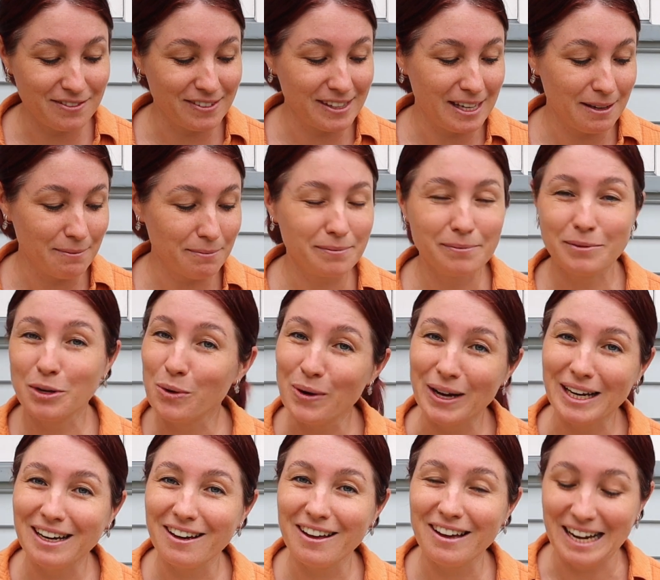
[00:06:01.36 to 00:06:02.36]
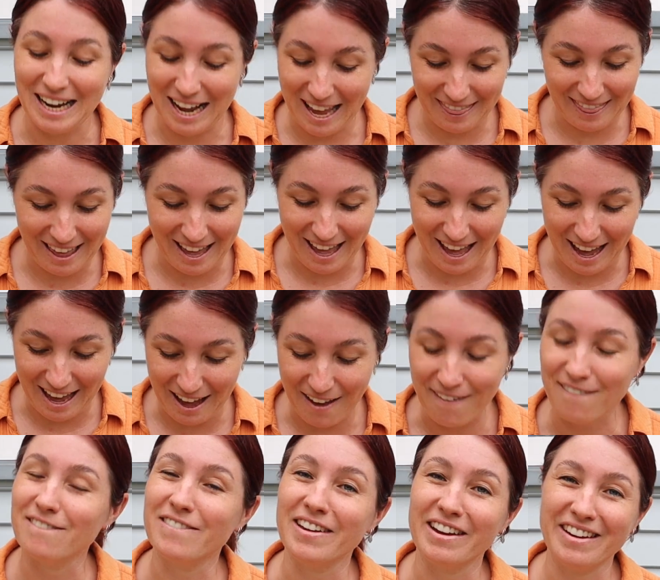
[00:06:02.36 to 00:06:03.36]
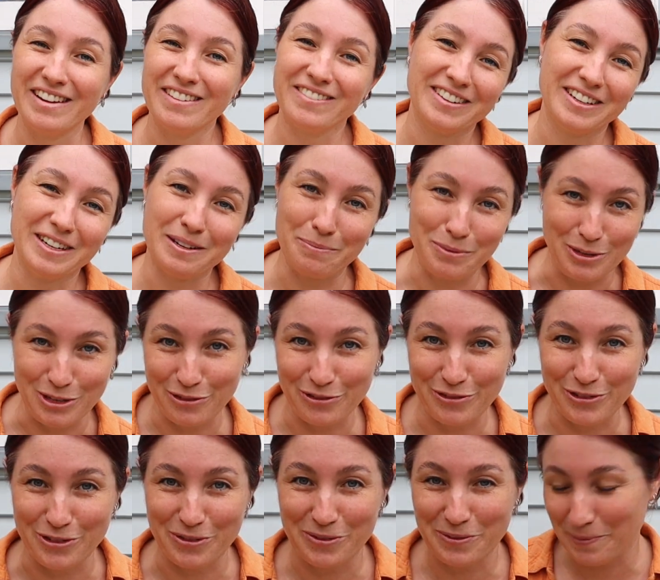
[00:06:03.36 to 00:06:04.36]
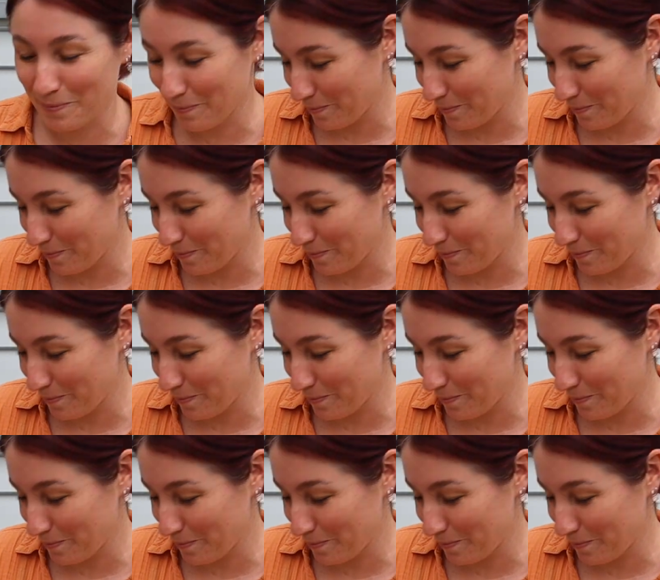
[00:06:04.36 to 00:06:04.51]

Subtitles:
for them quite a lot, and they are very, very beautiful.